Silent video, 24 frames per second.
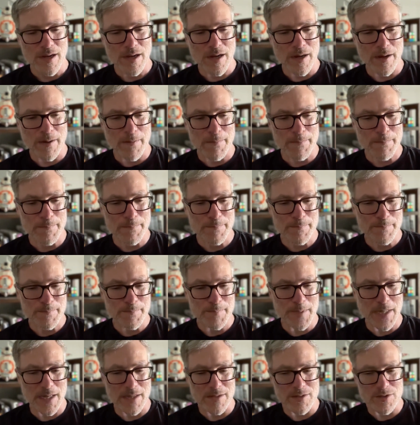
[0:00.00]

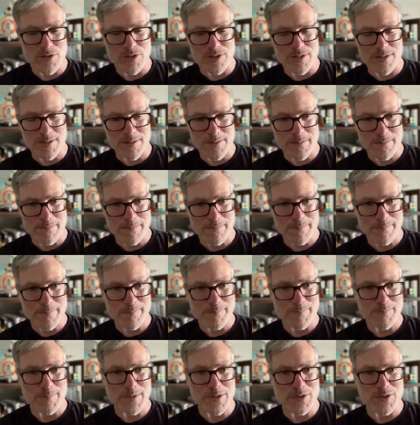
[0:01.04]
Yeah, let's just
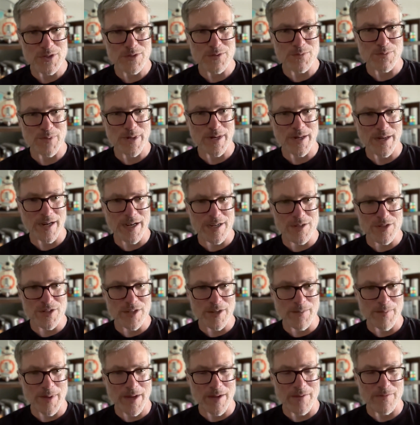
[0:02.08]
write
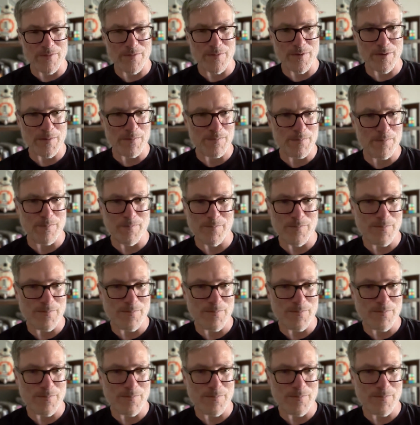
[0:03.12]
HTML for